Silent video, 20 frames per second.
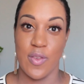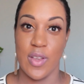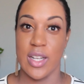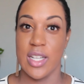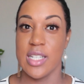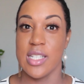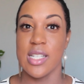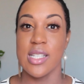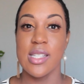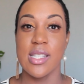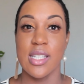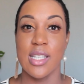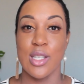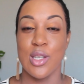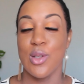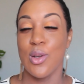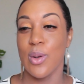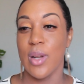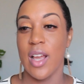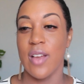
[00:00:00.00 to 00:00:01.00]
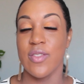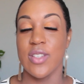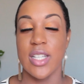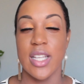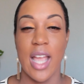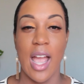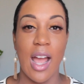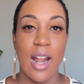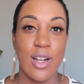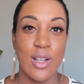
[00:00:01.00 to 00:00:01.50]
And you don't have to
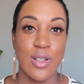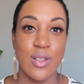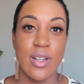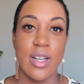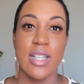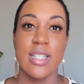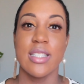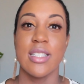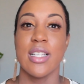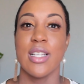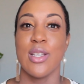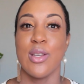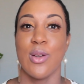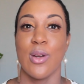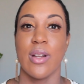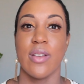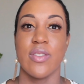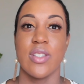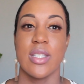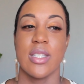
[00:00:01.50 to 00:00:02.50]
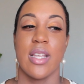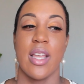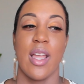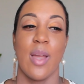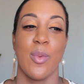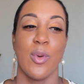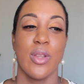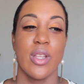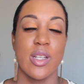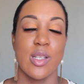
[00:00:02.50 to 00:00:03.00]
categorize it. You don't have to say,
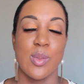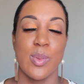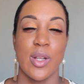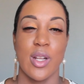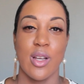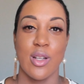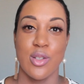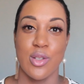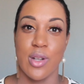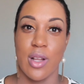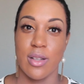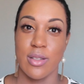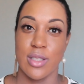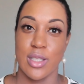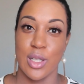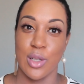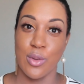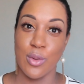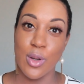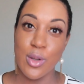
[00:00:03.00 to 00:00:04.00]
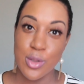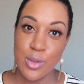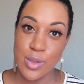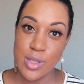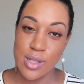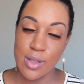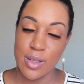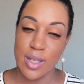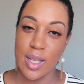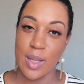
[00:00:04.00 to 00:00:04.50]
I'm only going to spend $100 in
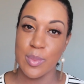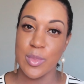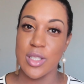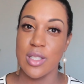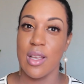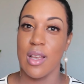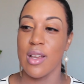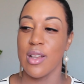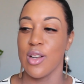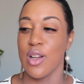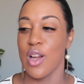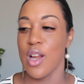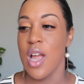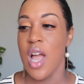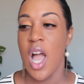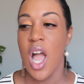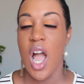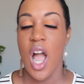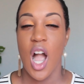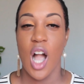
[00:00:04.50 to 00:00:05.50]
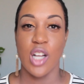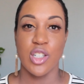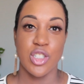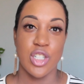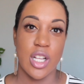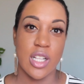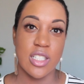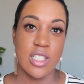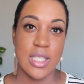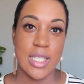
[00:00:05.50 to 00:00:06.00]
groceries on Amazon, or
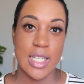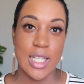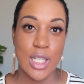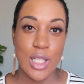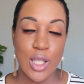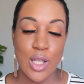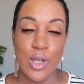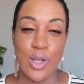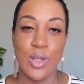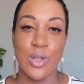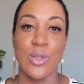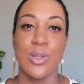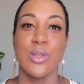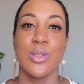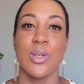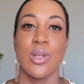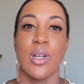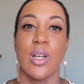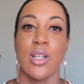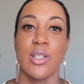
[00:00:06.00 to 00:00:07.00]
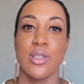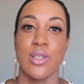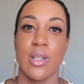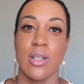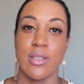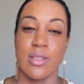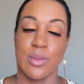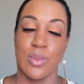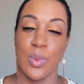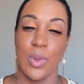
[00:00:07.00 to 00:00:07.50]
$100 in clothes, or
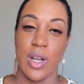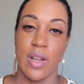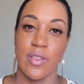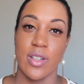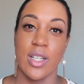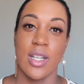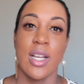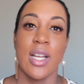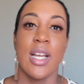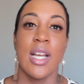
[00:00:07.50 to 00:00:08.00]
$100 whatever.